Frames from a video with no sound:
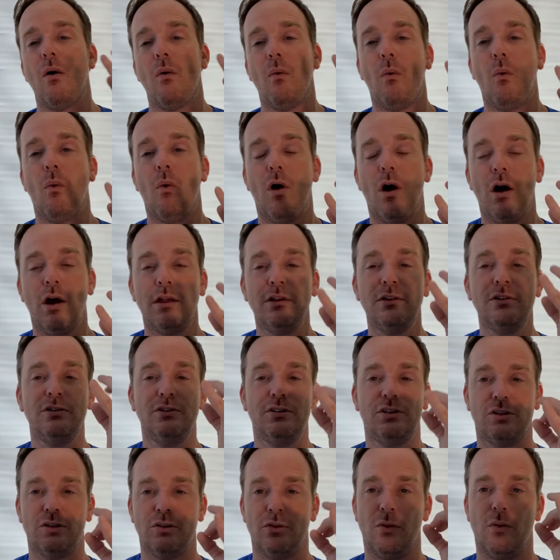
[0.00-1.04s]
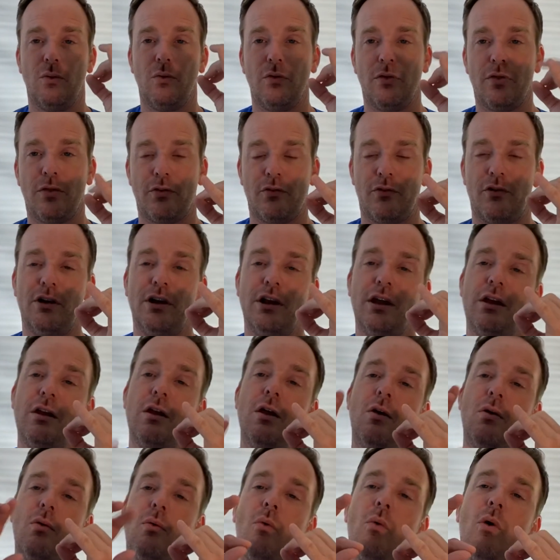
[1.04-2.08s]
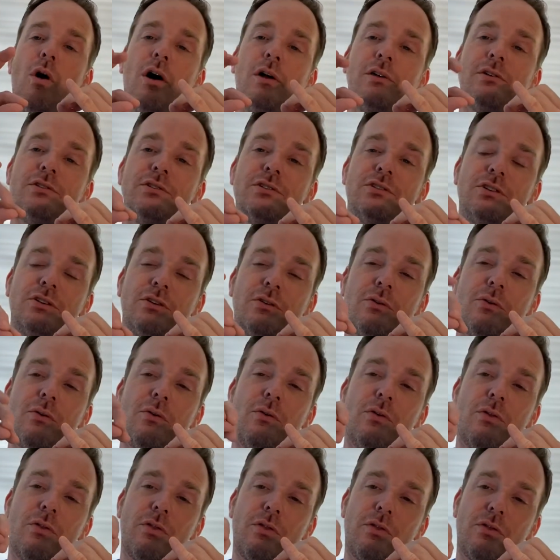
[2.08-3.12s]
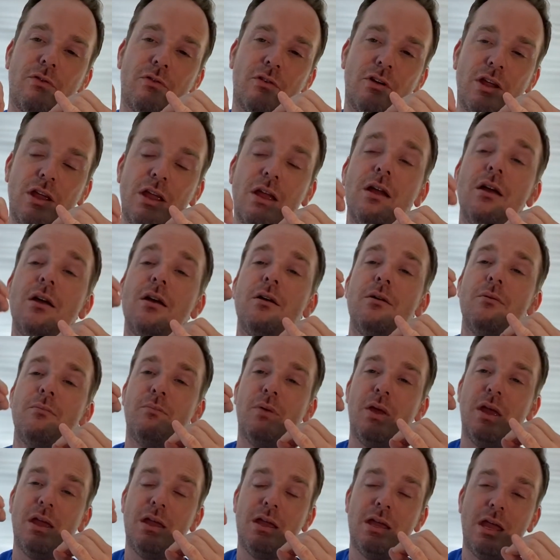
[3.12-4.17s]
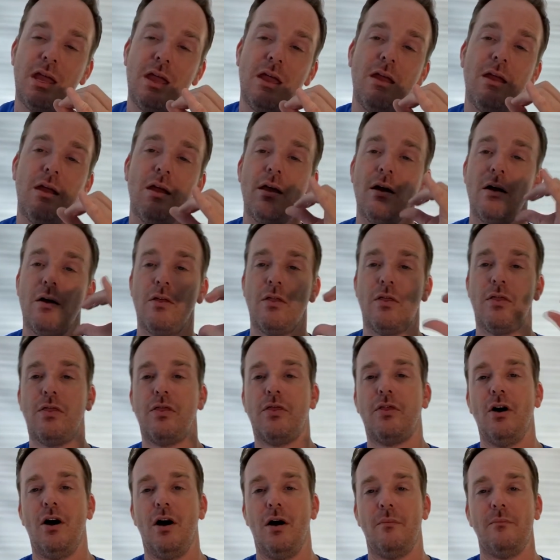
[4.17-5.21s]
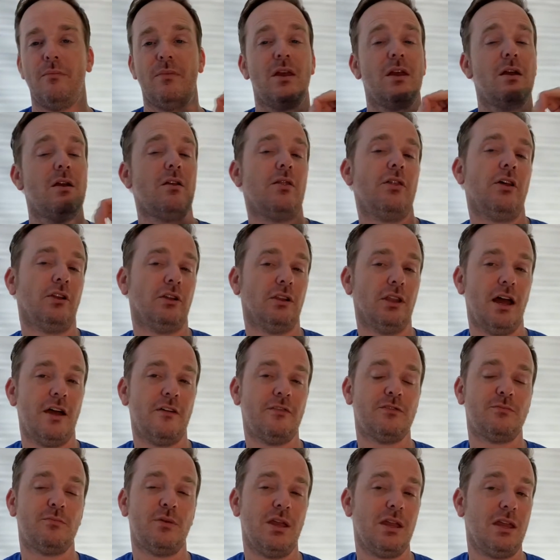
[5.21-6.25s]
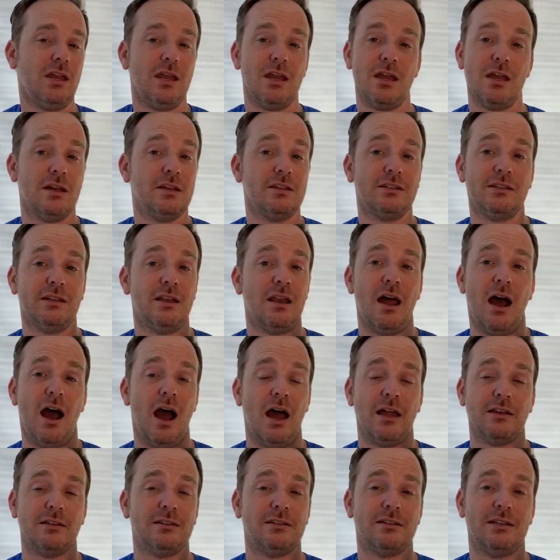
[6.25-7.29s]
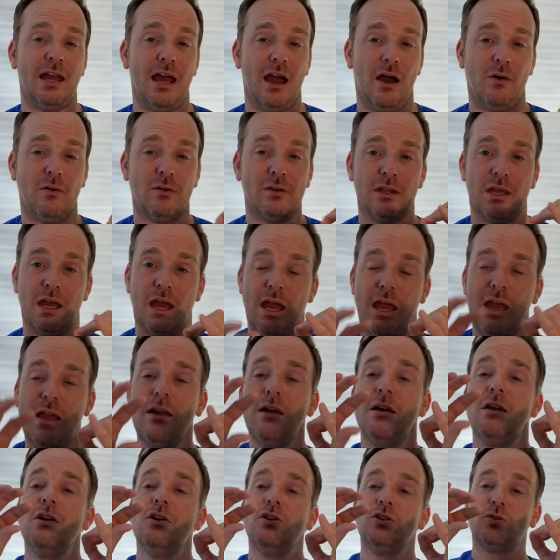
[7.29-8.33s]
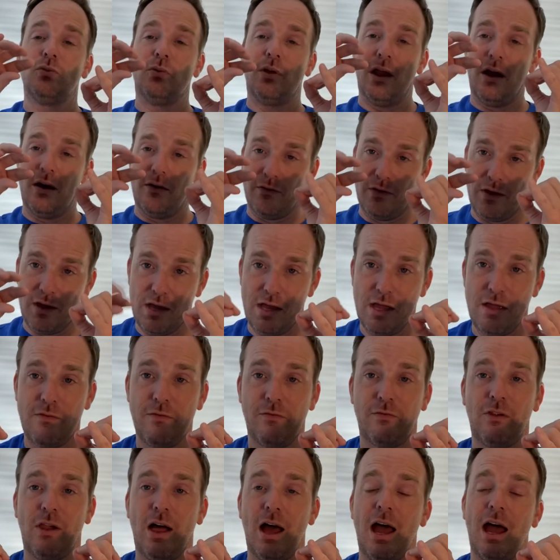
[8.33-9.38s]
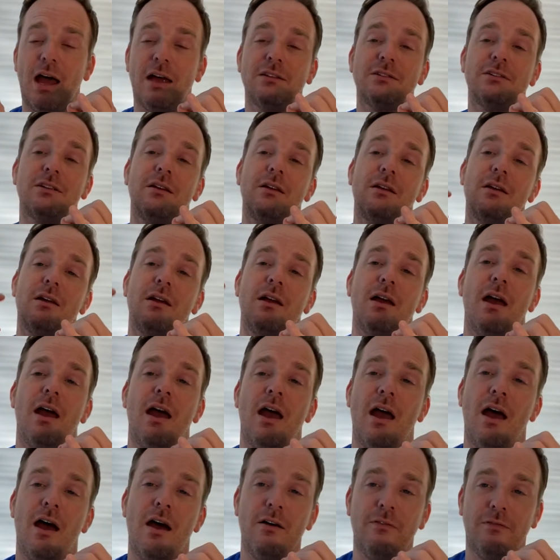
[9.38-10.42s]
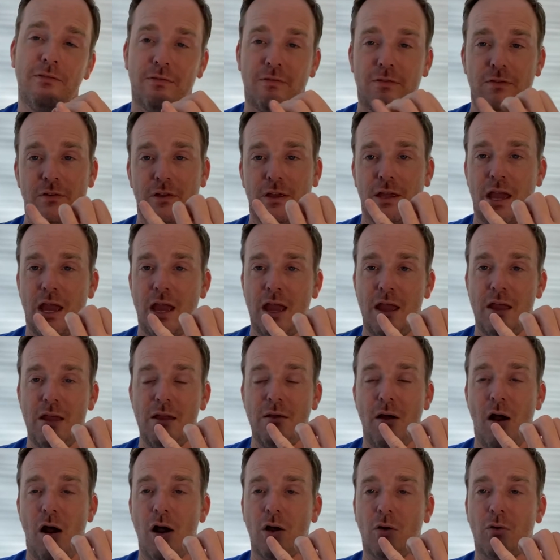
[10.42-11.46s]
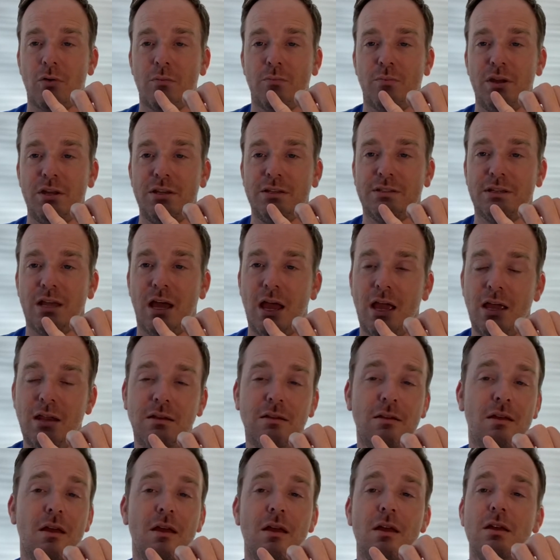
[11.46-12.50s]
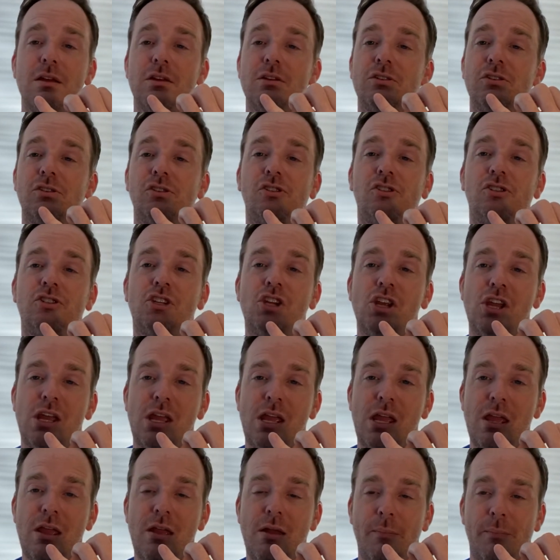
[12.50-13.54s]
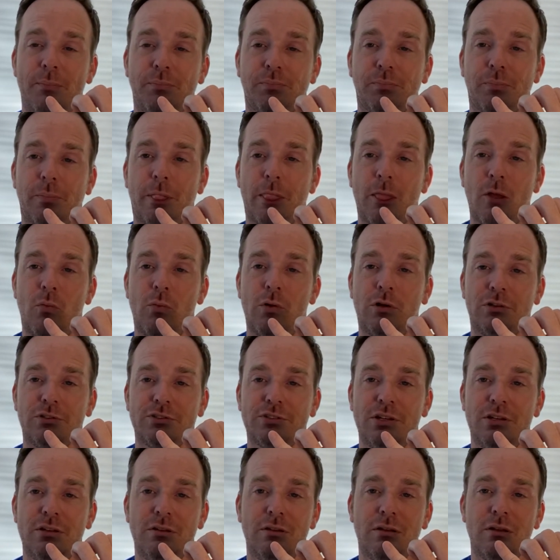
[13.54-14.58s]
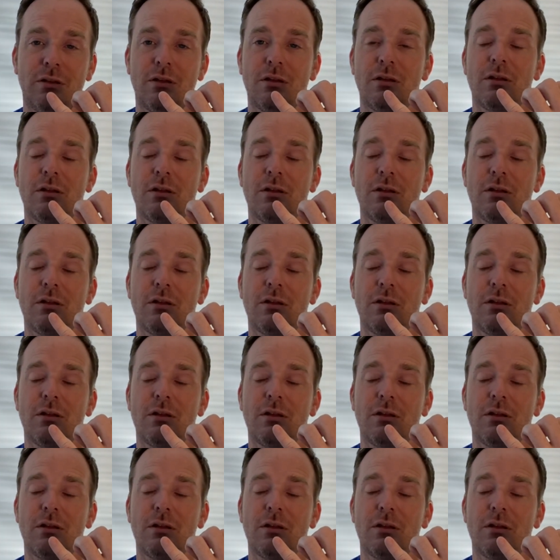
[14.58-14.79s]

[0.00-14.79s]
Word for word: one, two, three, one, two, three, pinky, thumb. The left pinky is not down, okay? So we have E flat, F, okay, awkward P sign, G, Wilson,